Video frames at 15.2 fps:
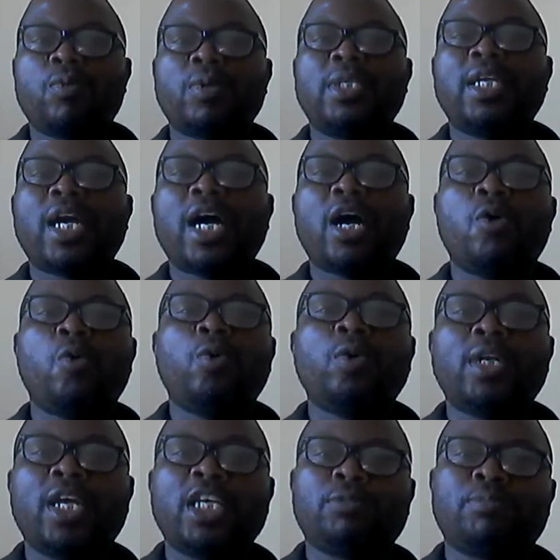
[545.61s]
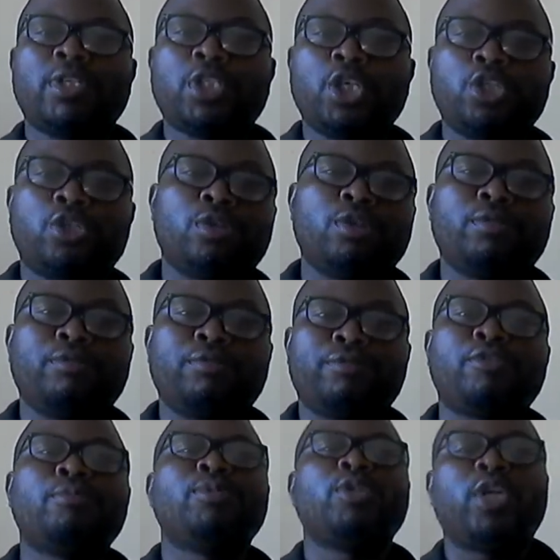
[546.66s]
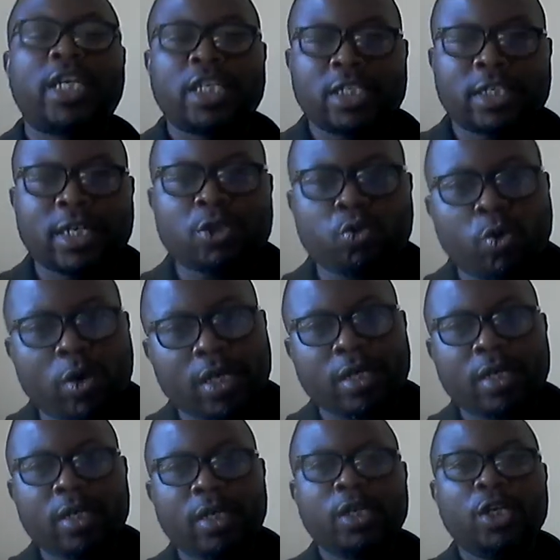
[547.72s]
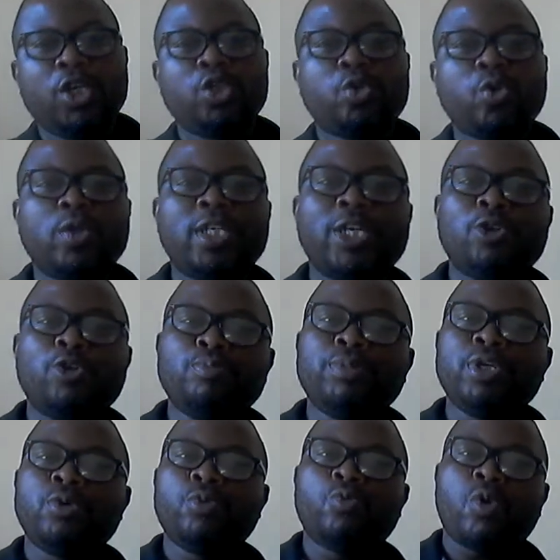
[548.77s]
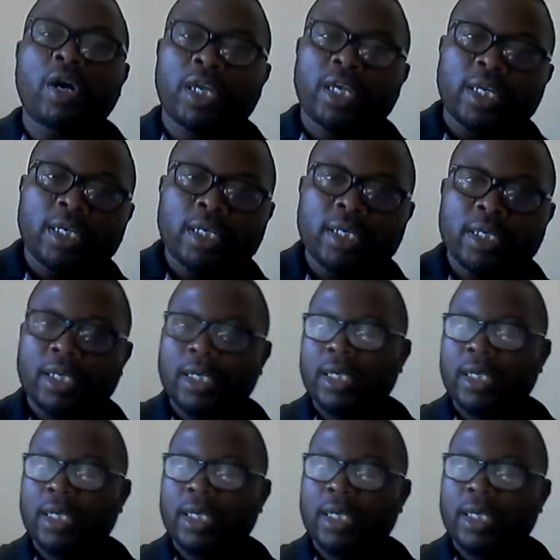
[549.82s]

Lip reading: their own expectation from the organization as well. So they won't be working